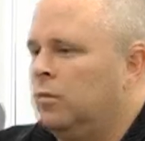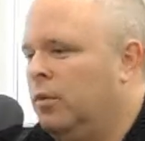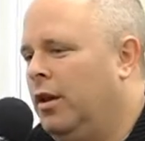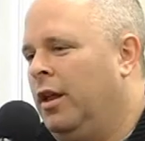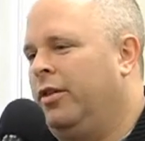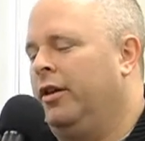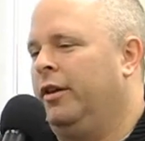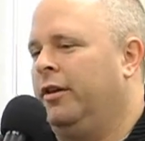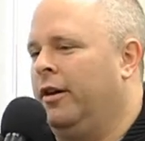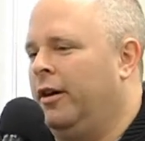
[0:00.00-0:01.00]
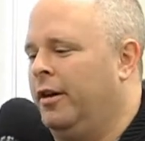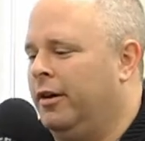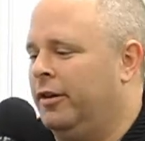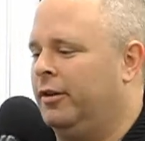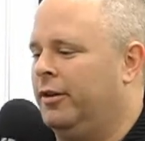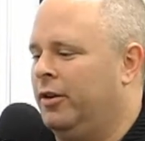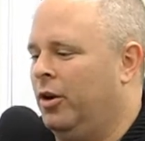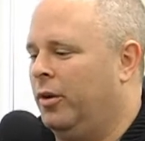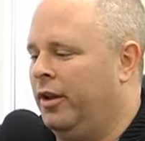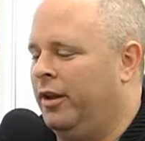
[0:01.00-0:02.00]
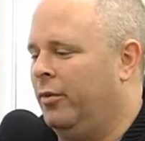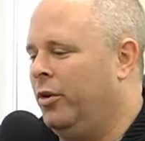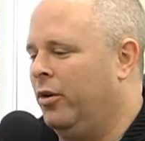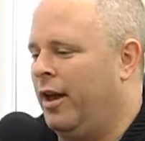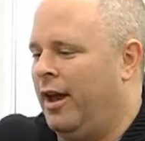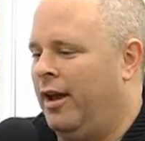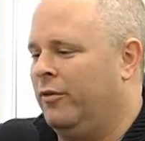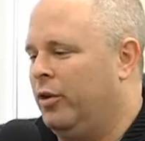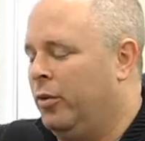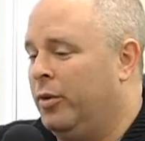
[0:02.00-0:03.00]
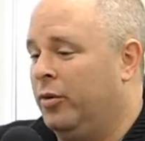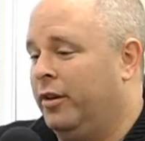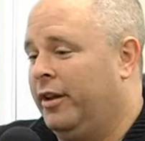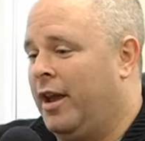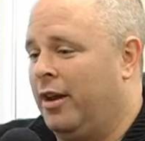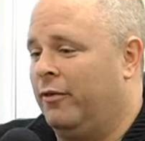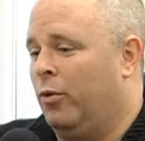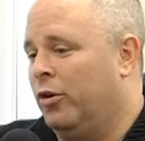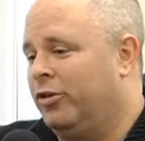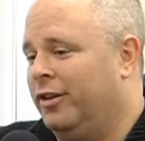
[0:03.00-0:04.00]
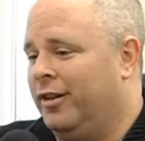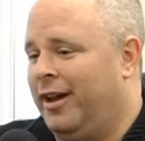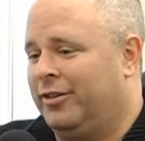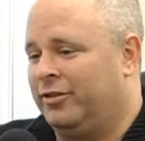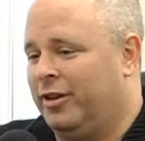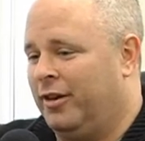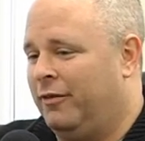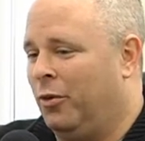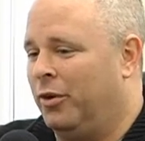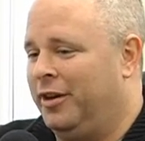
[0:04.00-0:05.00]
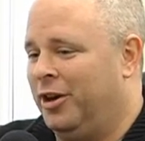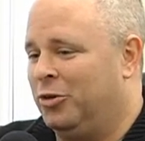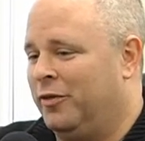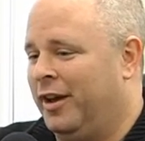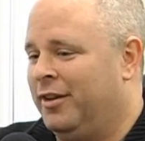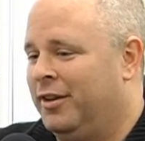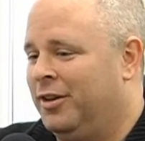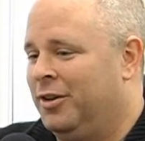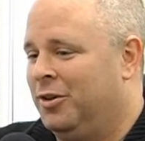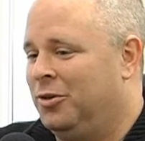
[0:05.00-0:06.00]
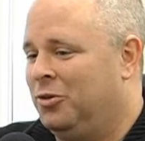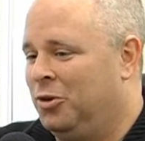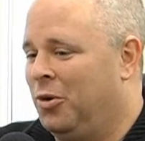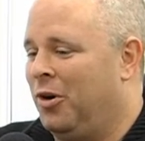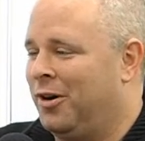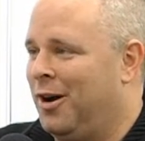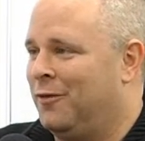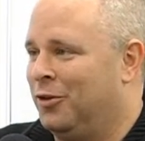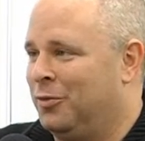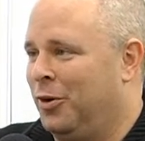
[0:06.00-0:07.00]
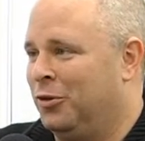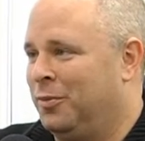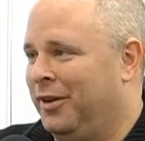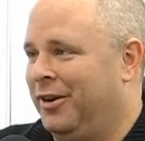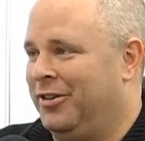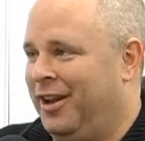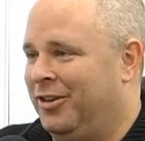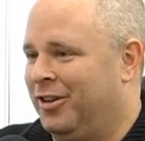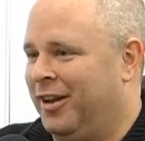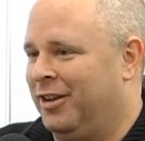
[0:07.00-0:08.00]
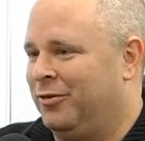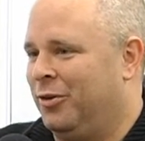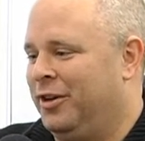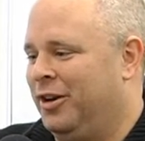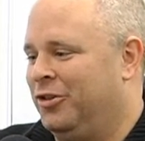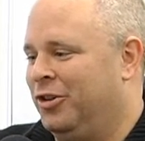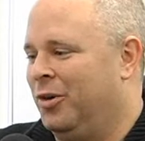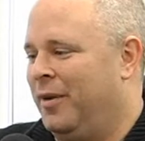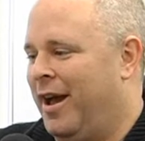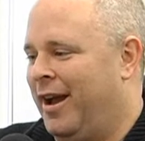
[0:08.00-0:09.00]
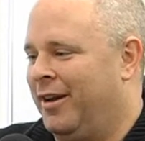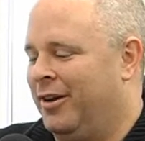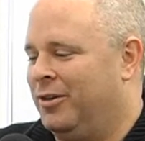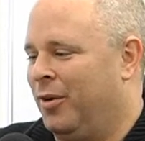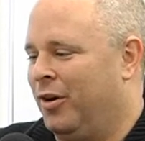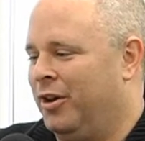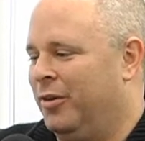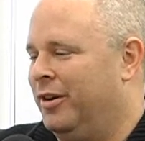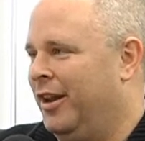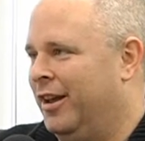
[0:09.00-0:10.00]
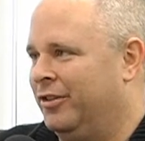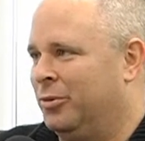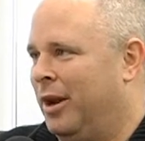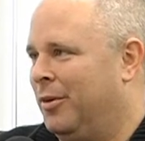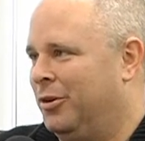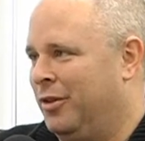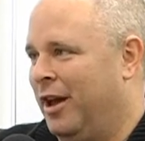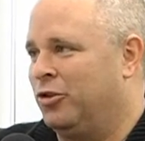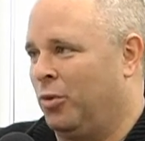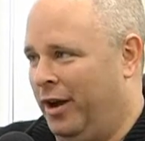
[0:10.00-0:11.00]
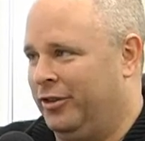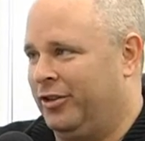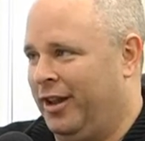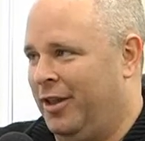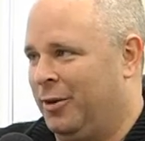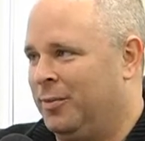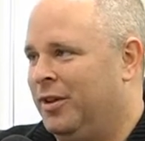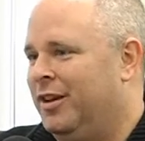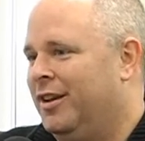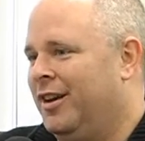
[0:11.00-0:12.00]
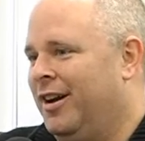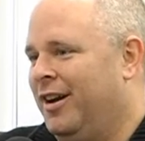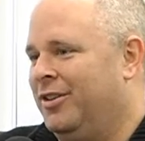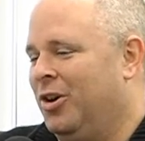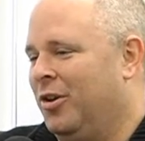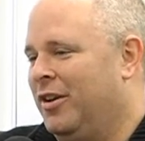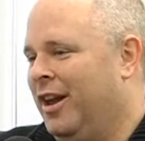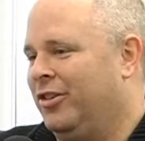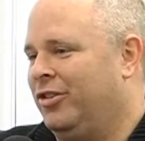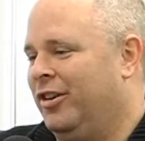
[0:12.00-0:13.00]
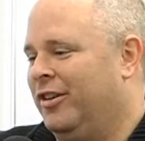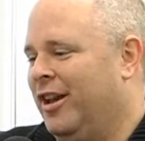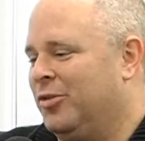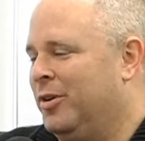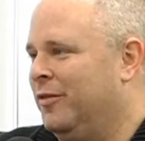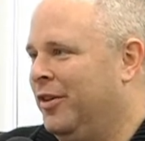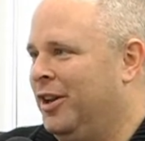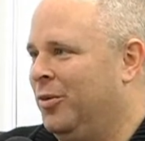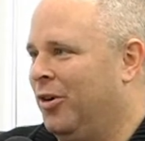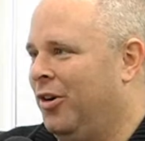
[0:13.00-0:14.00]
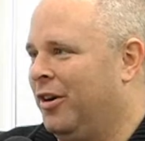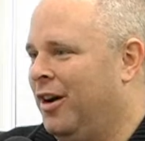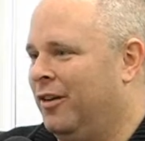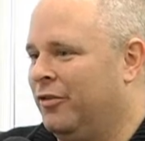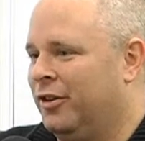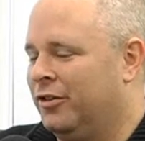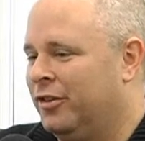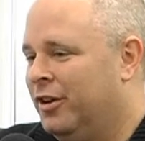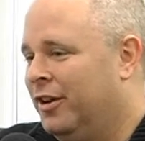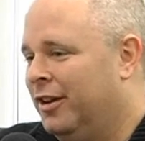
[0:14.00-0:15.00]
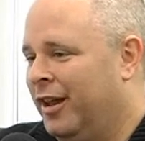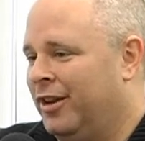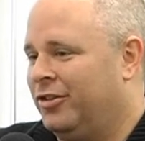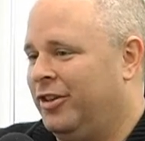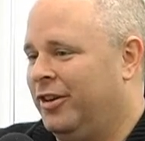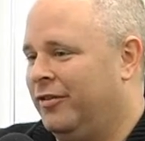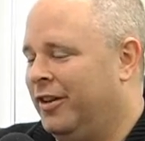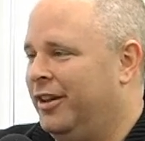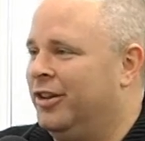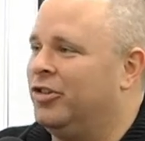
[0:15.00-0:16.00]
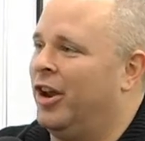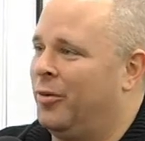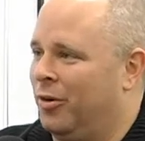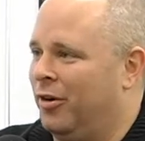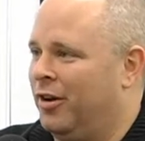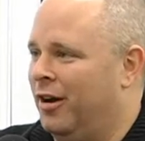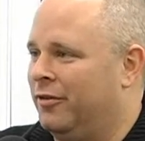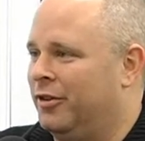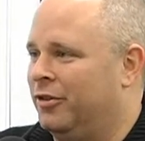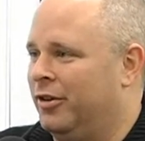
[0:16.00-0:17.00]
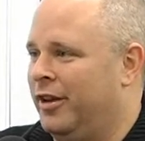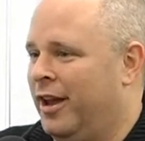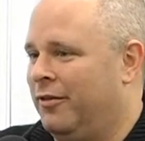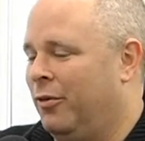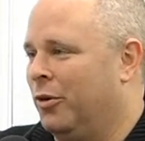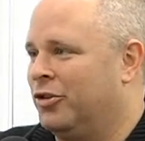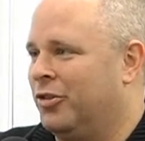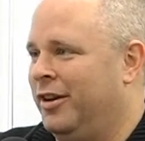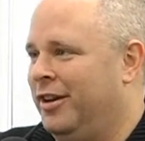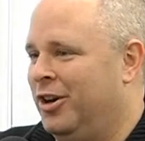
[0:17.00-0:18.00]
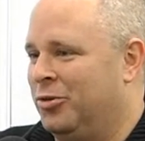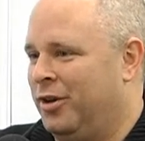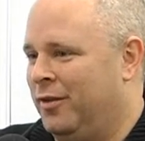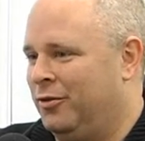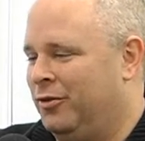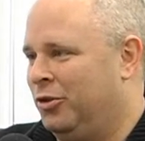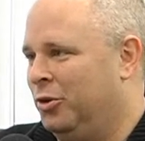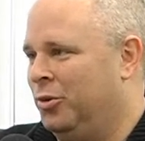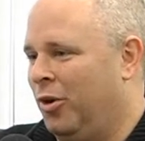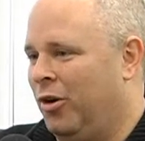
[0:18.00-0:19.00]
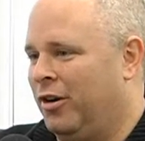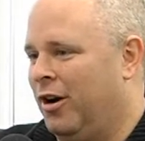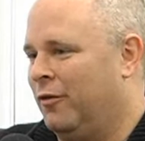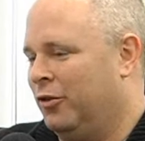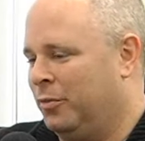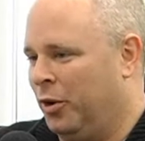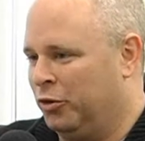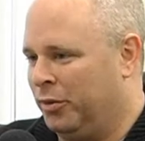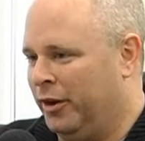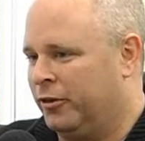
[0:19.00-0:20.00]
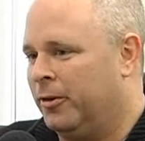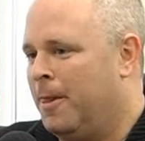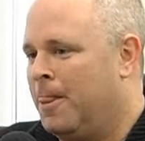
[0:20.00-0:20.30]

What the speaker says: Well, I think, we don't have, we've been really kind of fortunate the last 4 years. We've had two all-conference post players each of the last 4 years. back, DeMario and Dez were able to do that twice together. You go to the next year, Desmond and Vinny were all-conference. Last year, Vinny and Jake were all-conference. So you have 4 straight years where you have 2 all-conference post players.